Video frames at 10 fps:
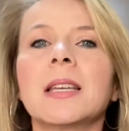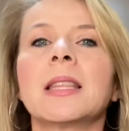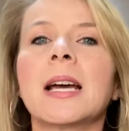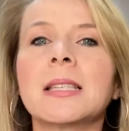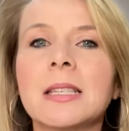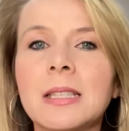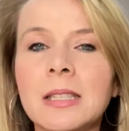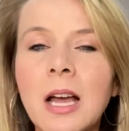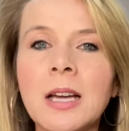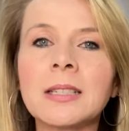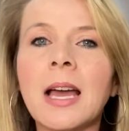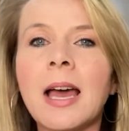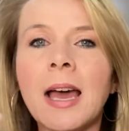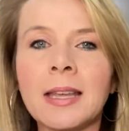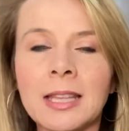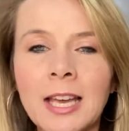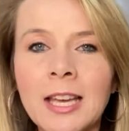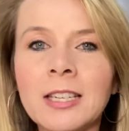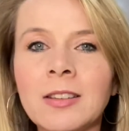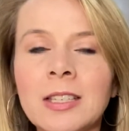That san at the
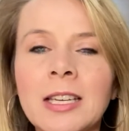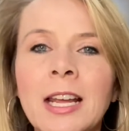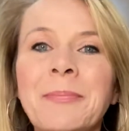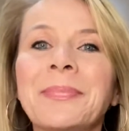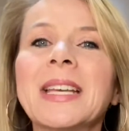end of the name